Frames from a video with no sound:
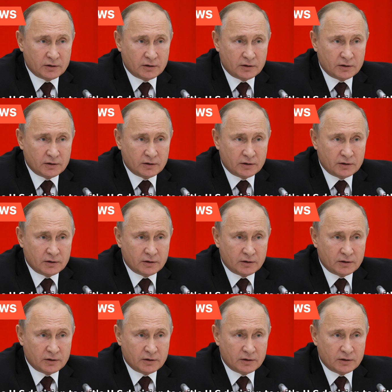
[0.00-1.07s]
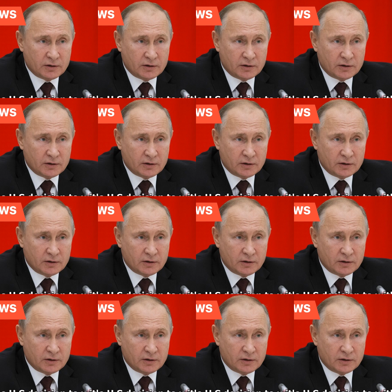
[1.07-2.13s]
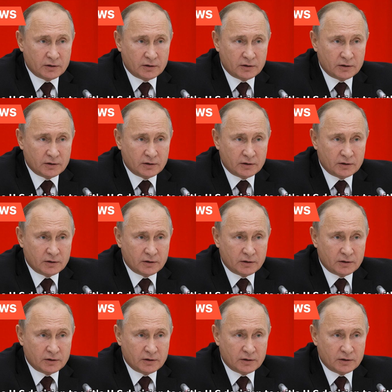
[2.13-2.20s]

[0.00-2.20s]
(no one is talking)